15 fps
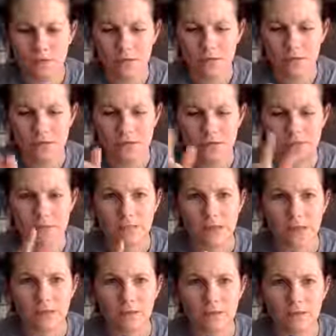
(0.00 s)
This is
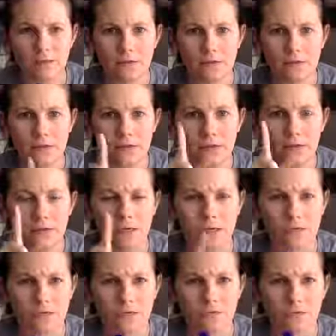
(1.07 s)
10. And
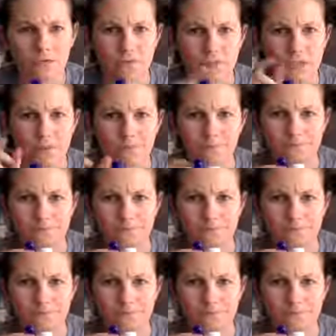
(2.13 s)
this is 15.